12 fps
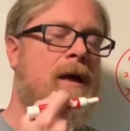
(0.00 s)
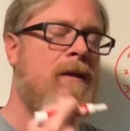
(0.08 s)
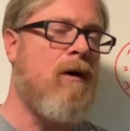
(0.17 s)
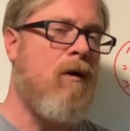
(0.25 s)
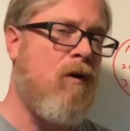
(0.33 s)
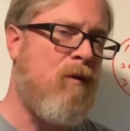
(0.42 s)

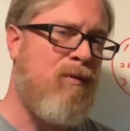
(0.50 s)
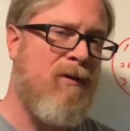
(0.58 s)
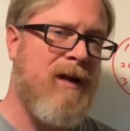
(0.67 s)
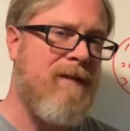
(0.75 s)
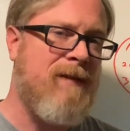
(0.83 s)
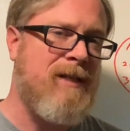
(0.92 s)
The whole
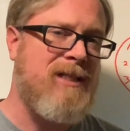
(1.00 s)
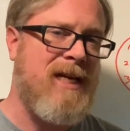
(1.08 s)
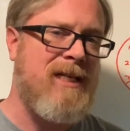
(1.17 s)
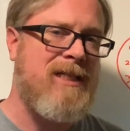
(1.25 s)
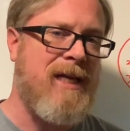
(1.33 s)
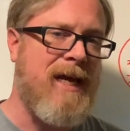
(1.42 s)
point of this
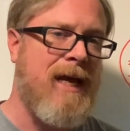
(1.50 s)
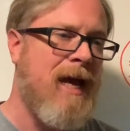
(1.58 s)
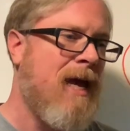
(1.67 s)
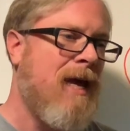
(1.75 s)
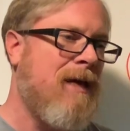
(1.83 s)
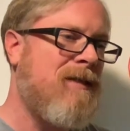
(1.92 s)
essay
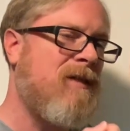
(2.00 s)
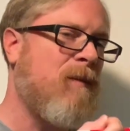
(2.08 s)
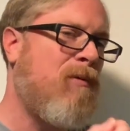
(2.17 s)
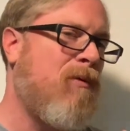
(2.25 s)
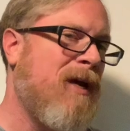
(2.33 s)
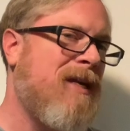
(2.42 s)
is to
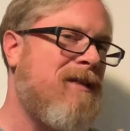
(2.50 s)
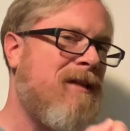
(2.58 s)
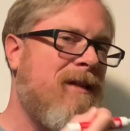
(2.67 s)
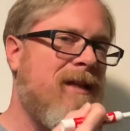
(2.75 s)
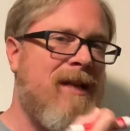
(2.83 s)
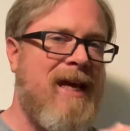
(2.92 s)
point to
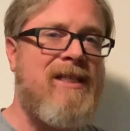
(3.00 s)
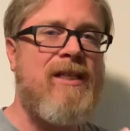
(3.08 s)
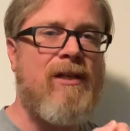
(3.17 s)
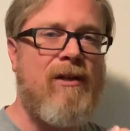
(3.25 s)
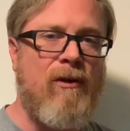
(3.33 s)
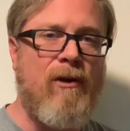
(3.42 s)
the
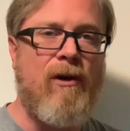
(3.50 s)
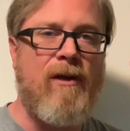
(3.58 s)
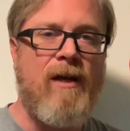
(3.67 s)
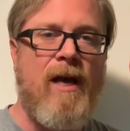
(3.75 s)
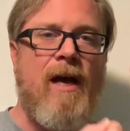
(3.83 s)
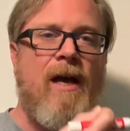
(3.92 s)
lesson learned,
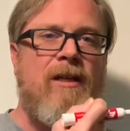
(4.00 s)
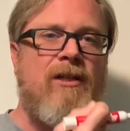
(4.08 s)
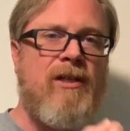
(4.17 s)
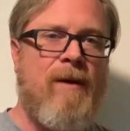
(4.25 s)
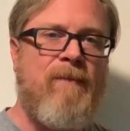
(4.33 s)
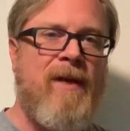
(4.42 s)

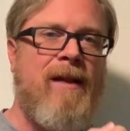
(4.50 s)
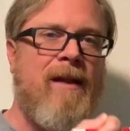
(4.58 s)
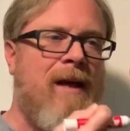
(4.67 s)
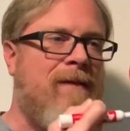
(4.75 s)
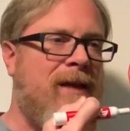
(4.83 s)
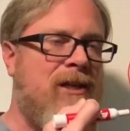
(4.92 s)
something
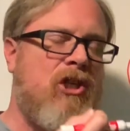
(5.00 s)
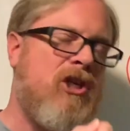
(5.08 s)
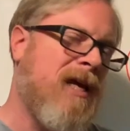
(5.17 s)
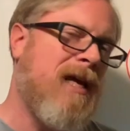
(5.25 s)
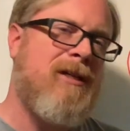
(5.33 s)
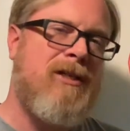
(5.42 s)
that
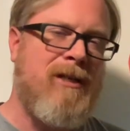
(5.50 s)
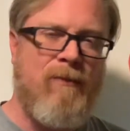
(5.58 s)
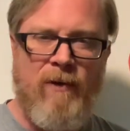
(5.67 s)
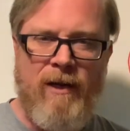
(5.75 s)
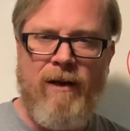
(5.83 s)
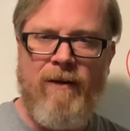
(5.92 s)
changed
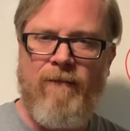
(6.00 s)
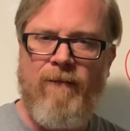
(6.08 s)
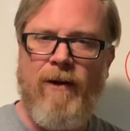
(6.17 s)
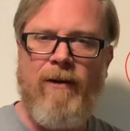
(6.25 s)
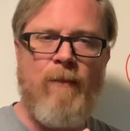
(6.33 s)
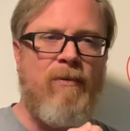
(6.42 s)
someone in a
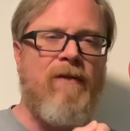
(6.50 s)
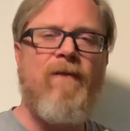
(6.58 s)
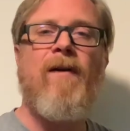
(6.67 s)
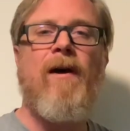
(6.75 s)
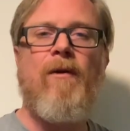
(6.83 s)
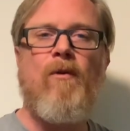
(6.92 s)
very
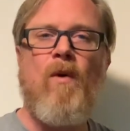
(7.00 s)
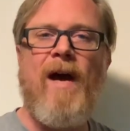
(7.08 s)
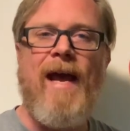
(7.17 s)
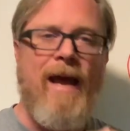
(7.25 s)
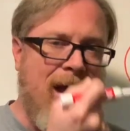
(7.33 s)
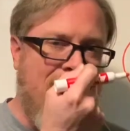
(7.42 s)
profound
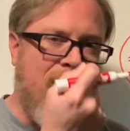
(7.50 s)
way.